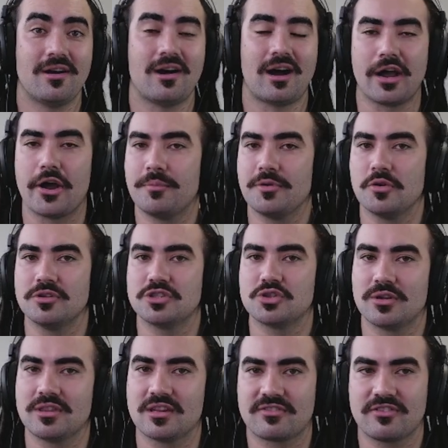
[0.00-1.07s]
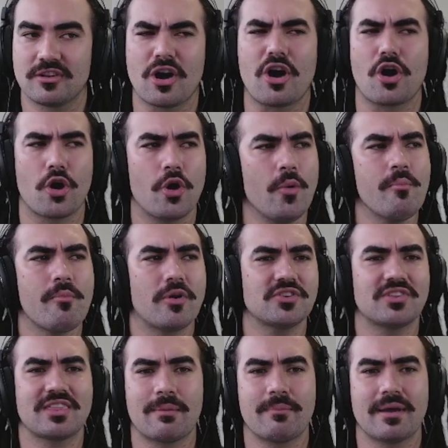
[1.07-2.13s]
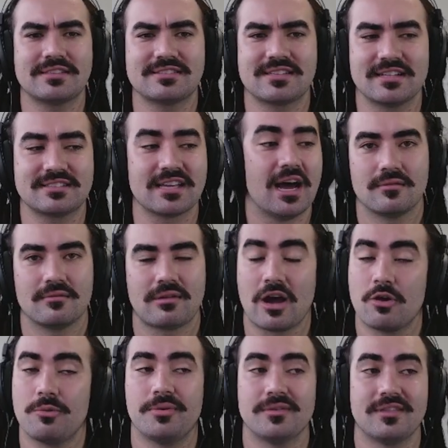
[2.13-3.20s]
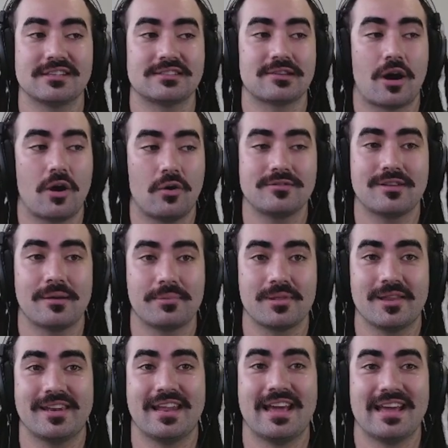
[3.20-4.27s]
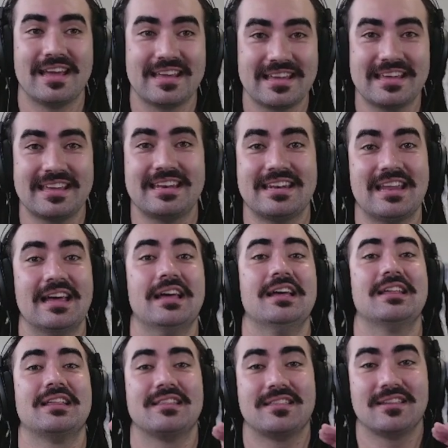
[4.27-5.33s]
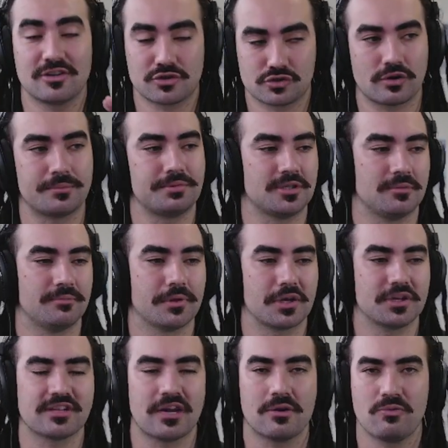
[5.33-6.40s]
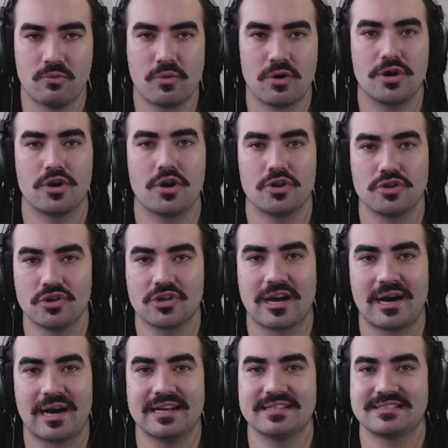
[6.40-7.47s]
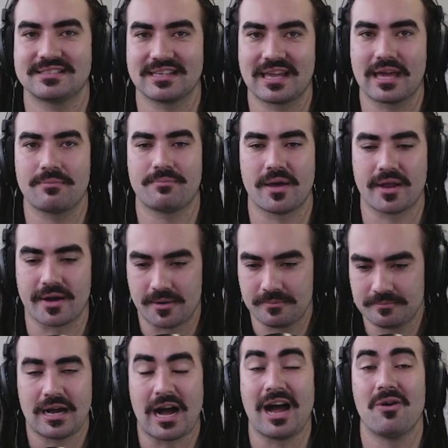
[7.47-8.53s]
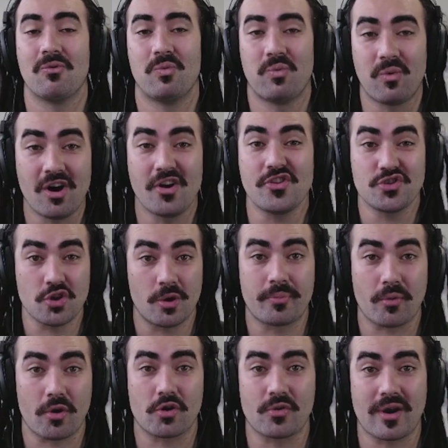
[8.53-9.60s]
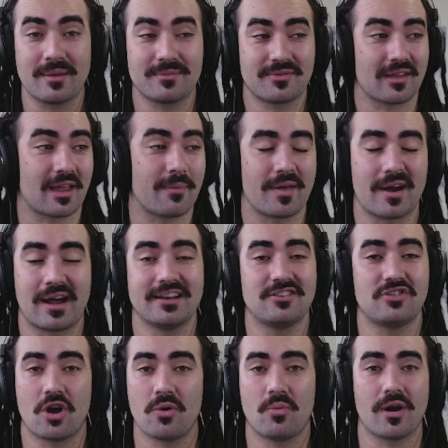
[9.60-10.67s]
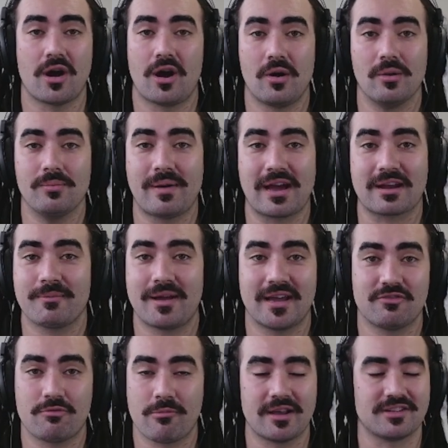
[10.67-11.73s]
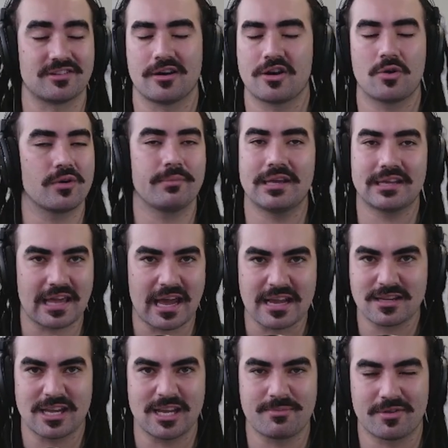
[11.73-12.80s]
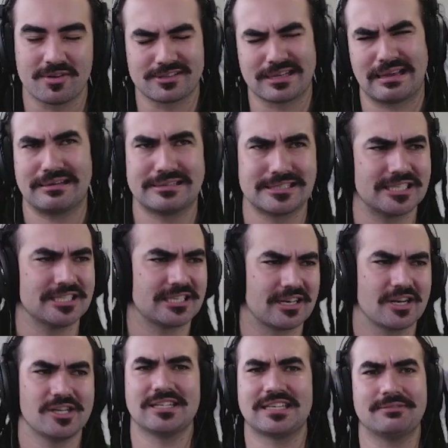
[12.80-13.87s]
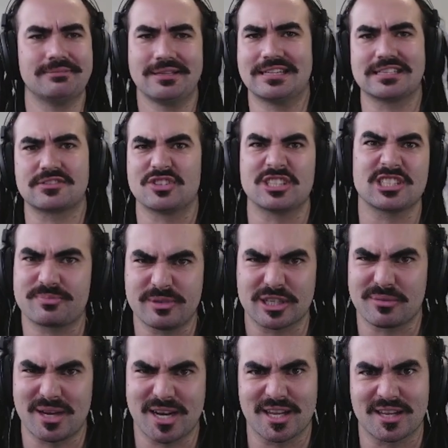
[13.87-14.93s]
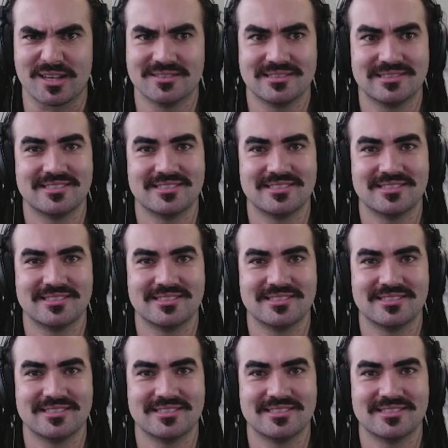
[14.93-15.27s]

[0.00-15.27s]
I hope you enjoyed this video. I hope most of that made sense. I will put this whole template in the description because I want you guys to get better. I want your programs to get better. I don't want to hold back my information. I don't want to be a gatekeeper and say, oh, you can only give me this for this much money.